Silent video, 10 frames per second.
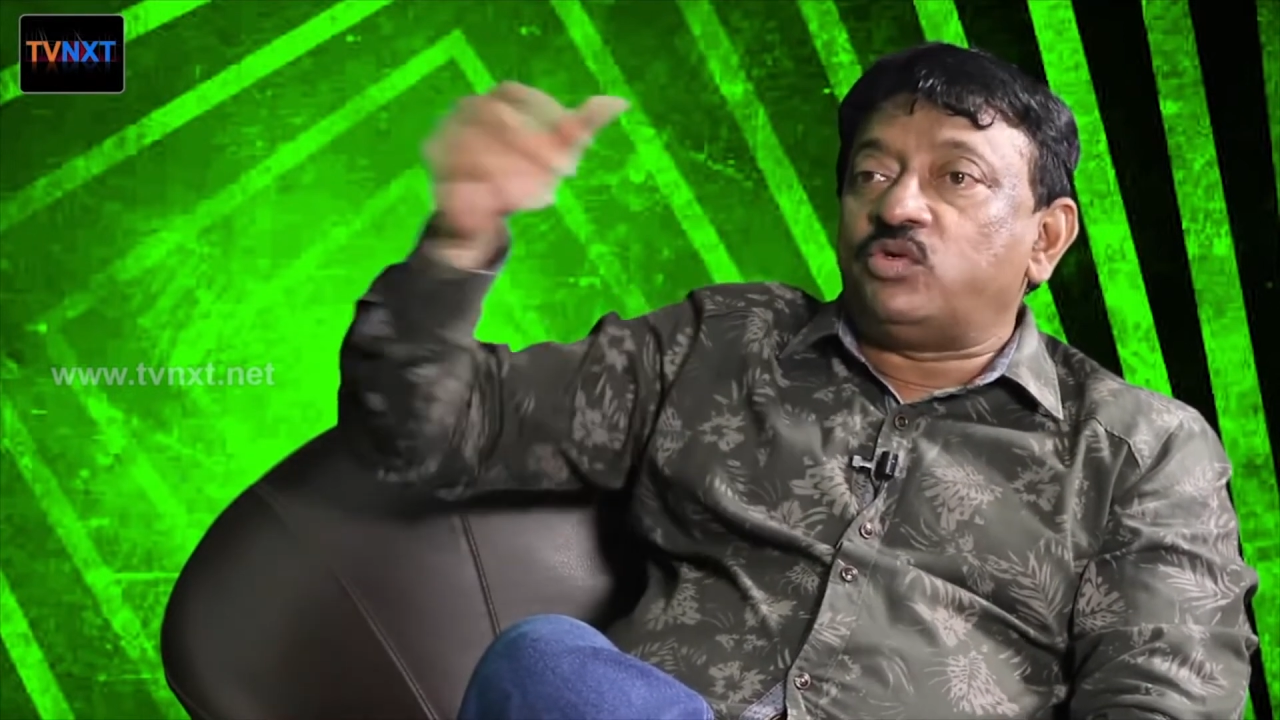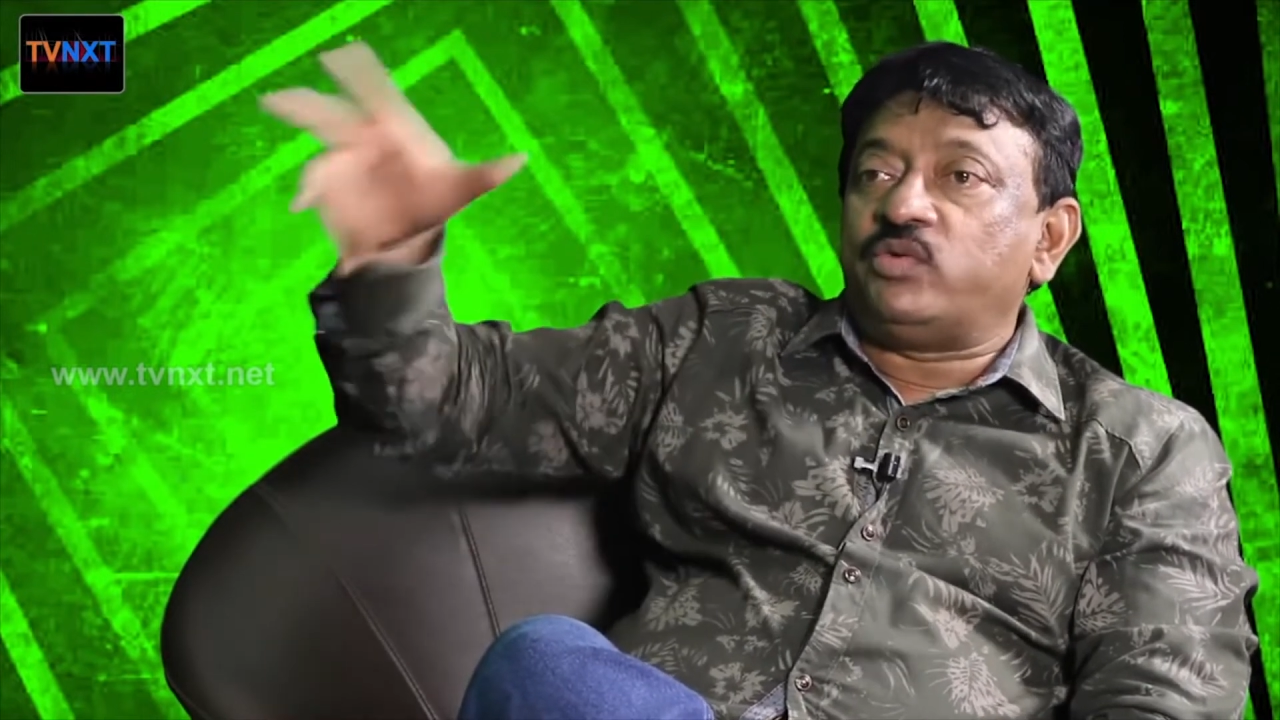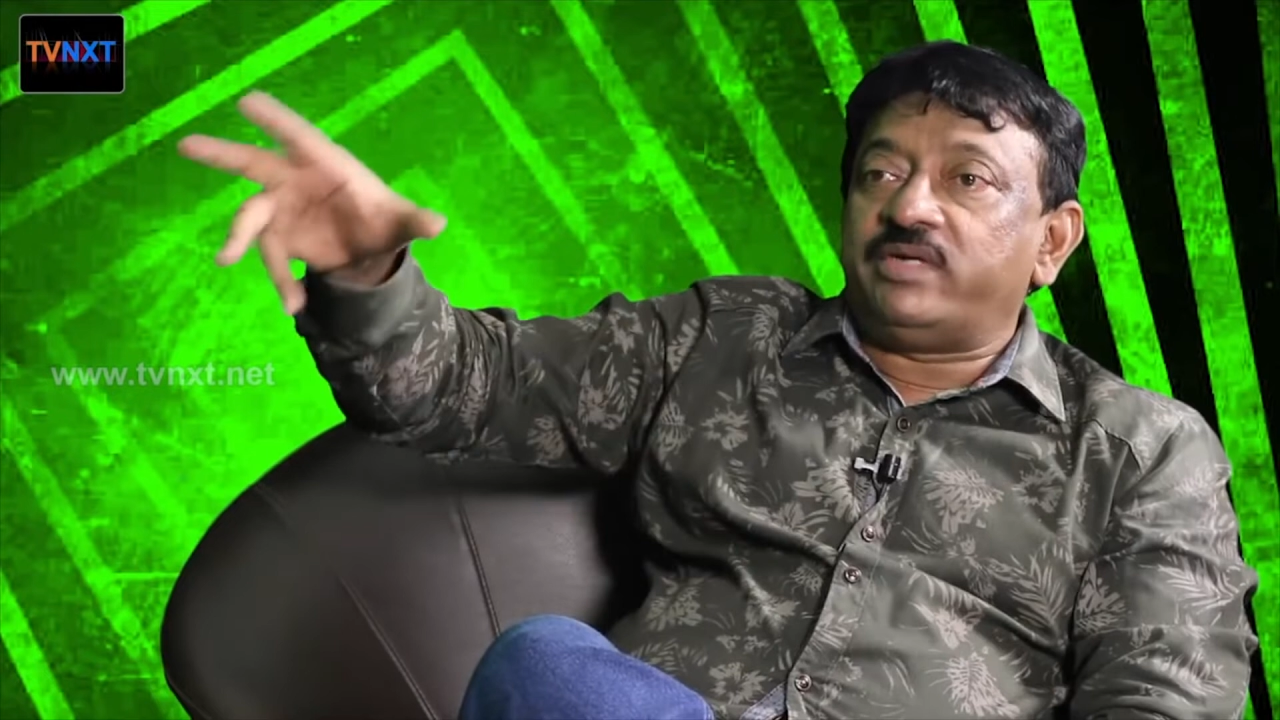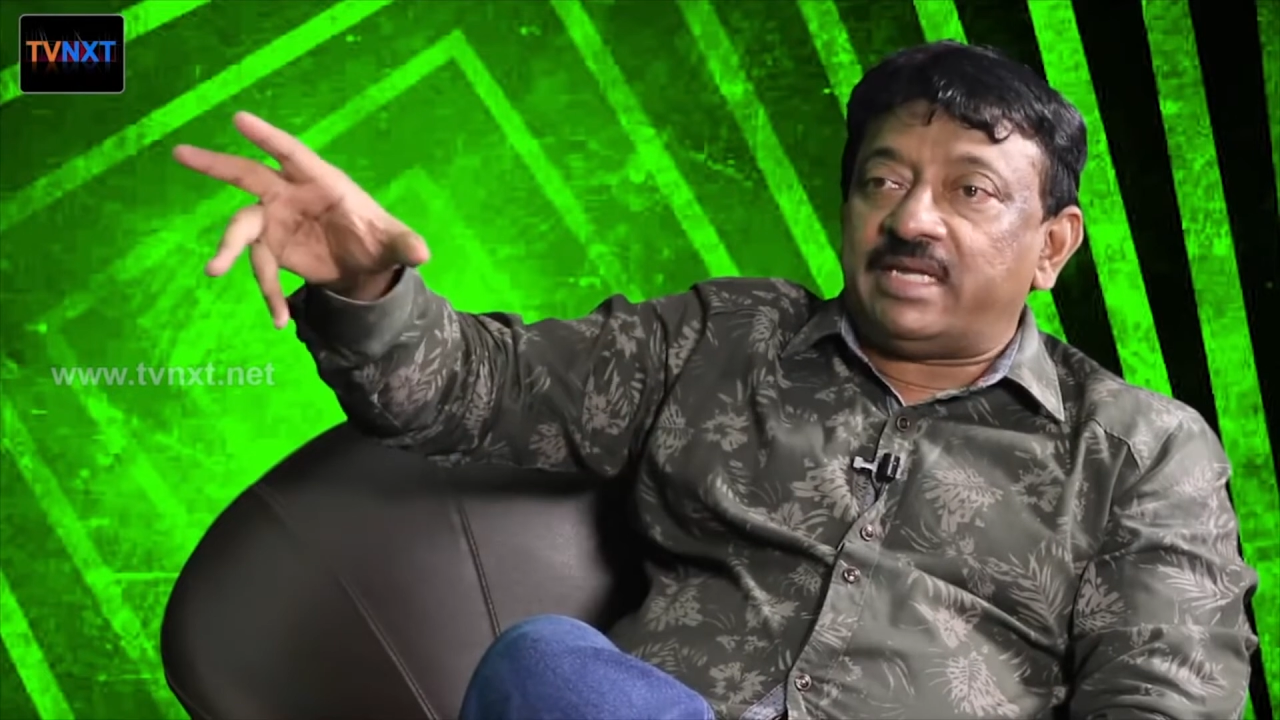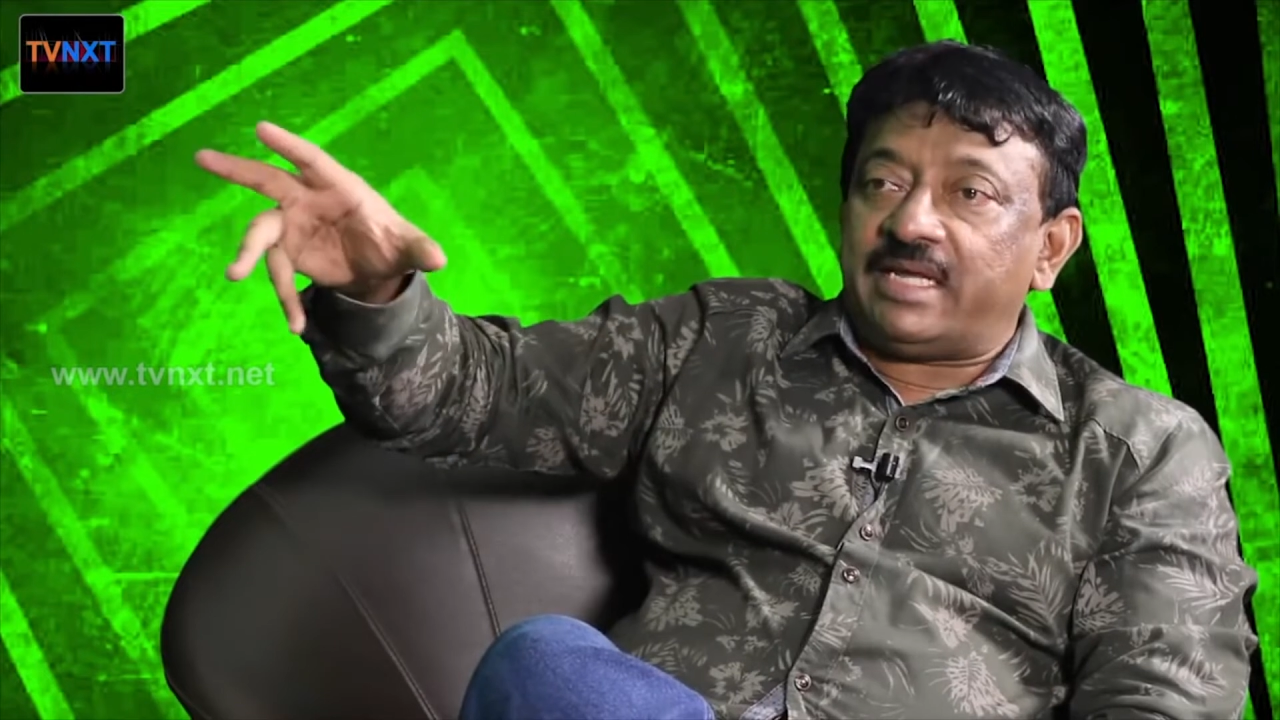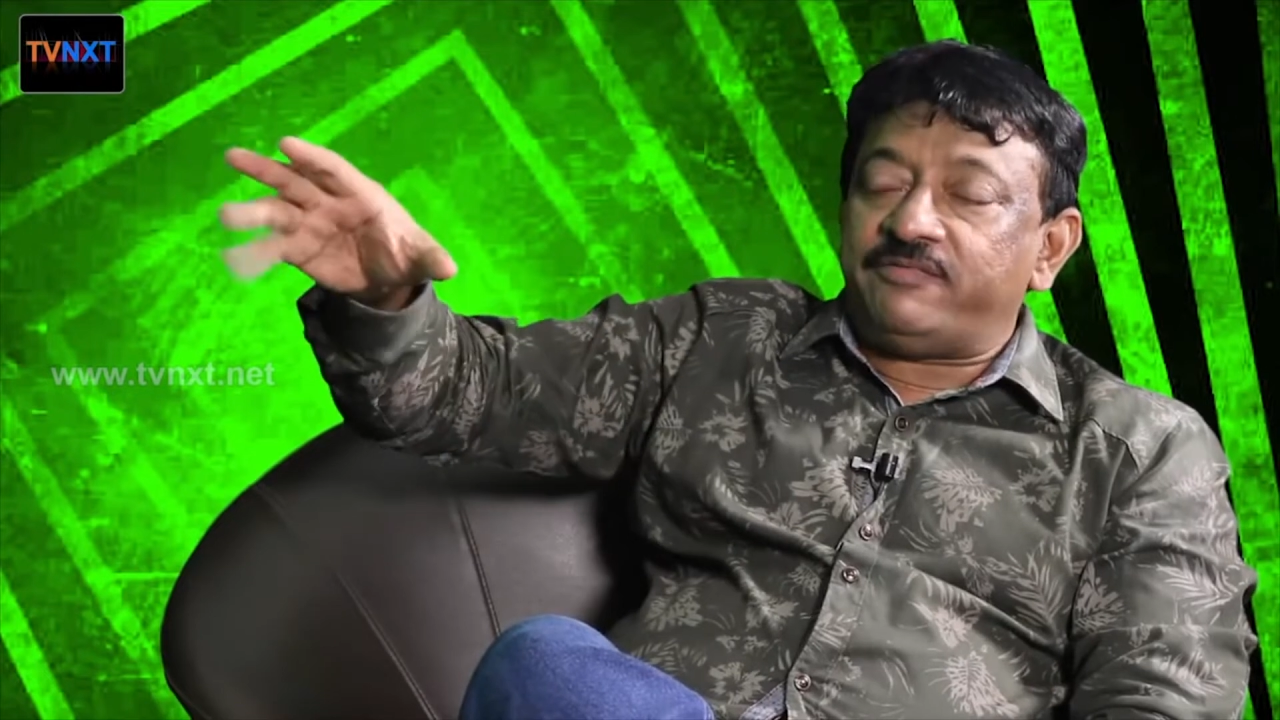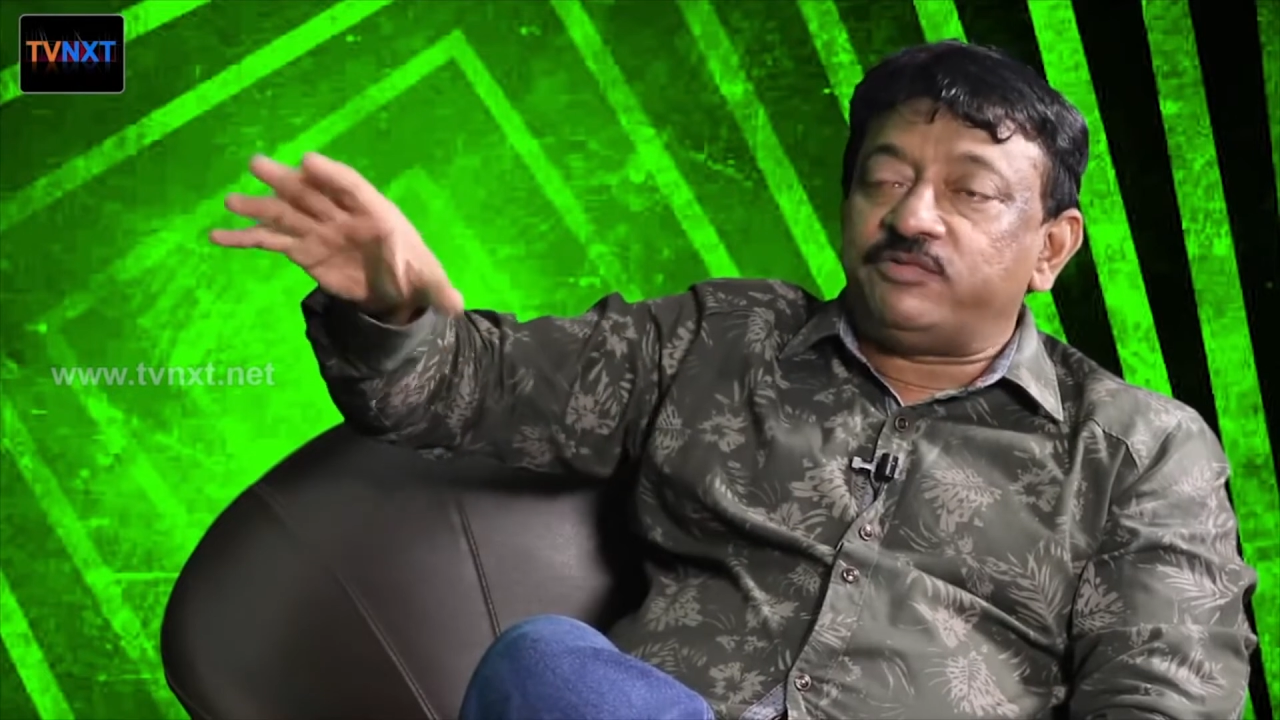to do in life,